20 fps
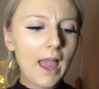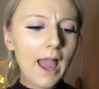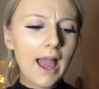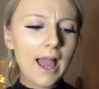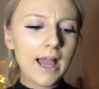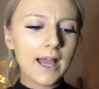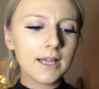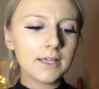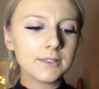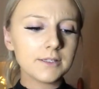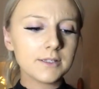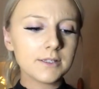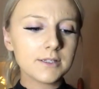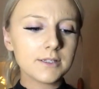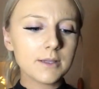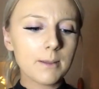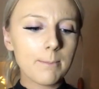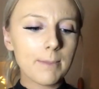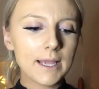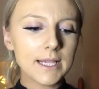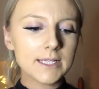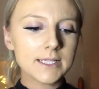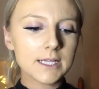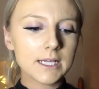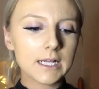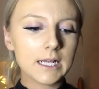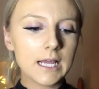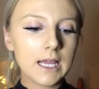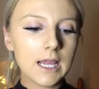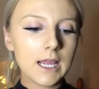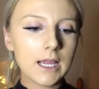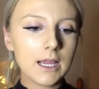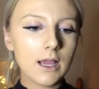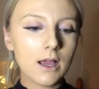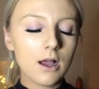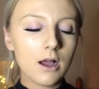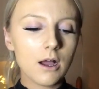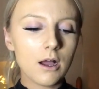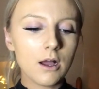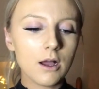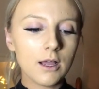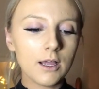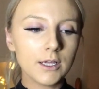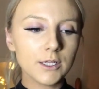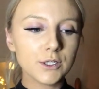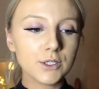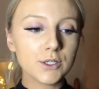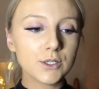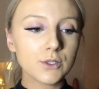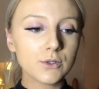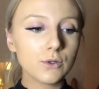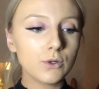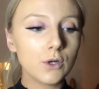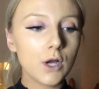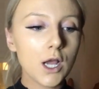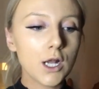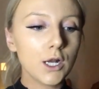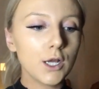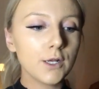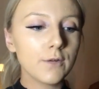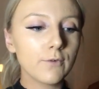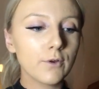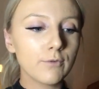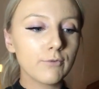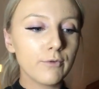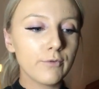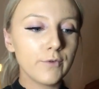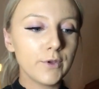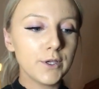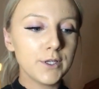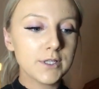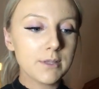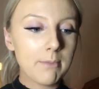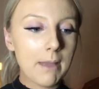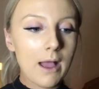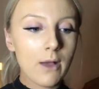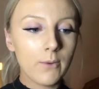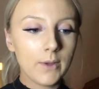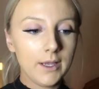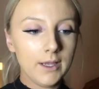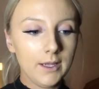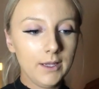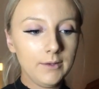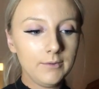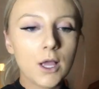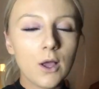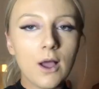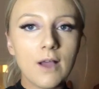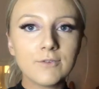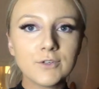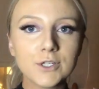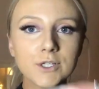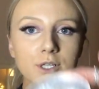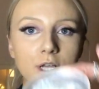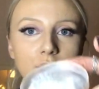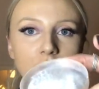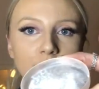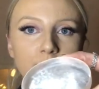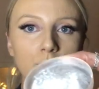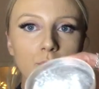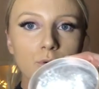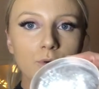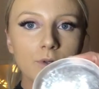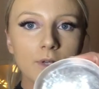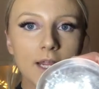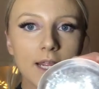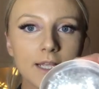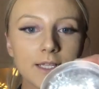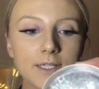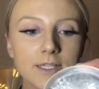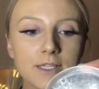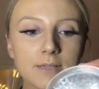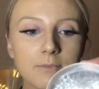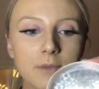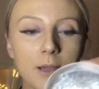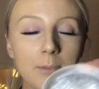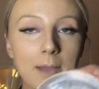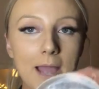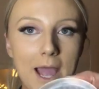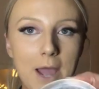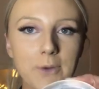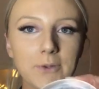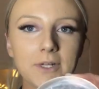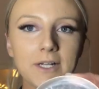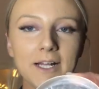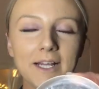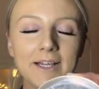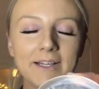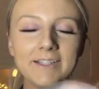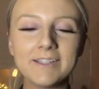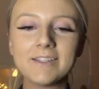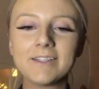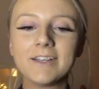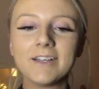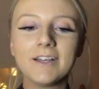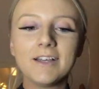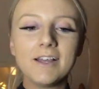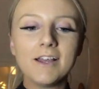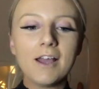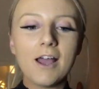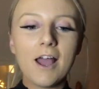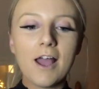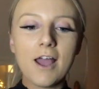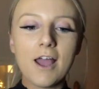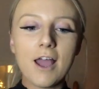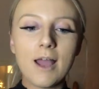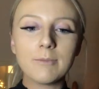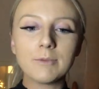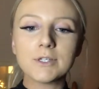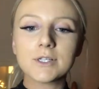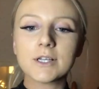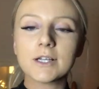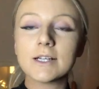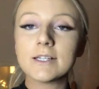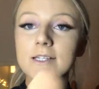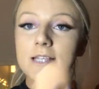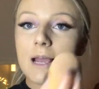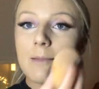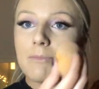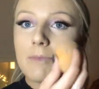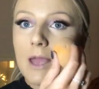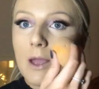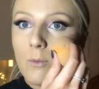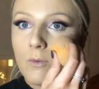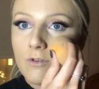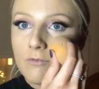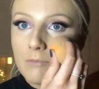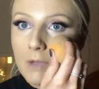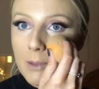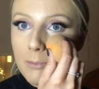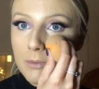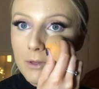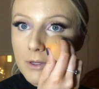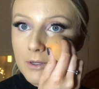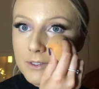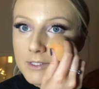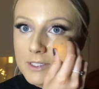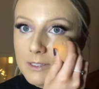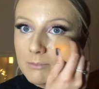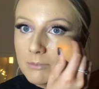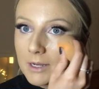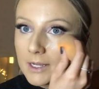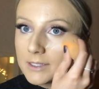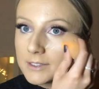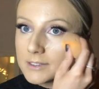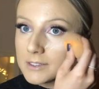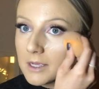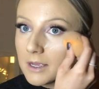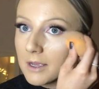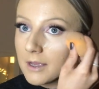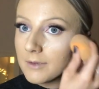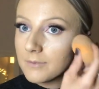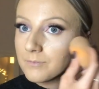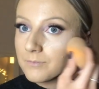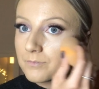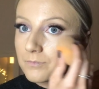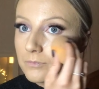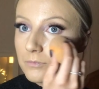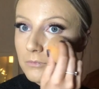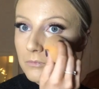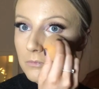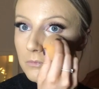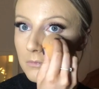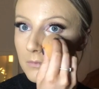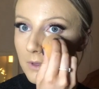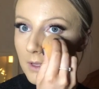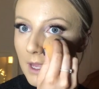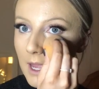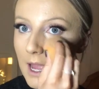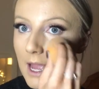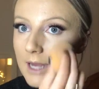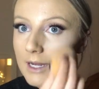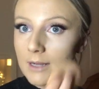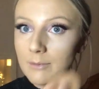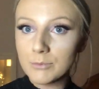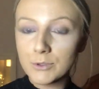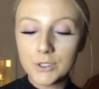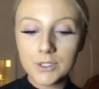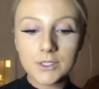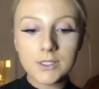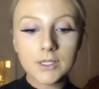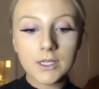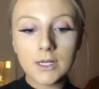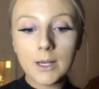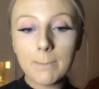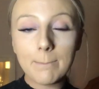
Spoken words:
And basically I just saw a load of good reviews about it. I've just kind of poured it into my powder lid. I'm just going to dab that with my beauty blender, and I'm just going to